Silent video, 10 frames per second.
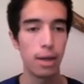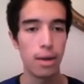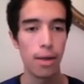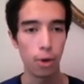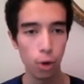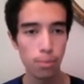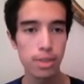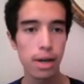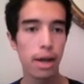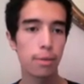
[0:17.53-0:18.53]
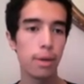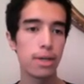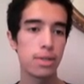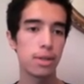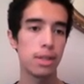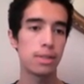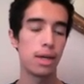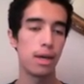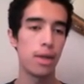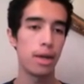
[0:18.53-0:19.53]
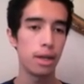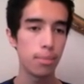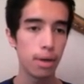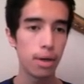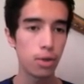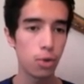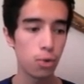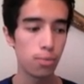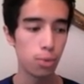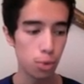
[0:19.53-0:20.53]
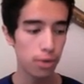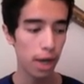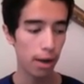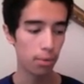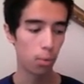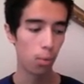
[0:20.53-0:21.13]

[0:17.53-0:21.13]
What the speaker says: Now, the Homestead Act basically said that anybody who moved out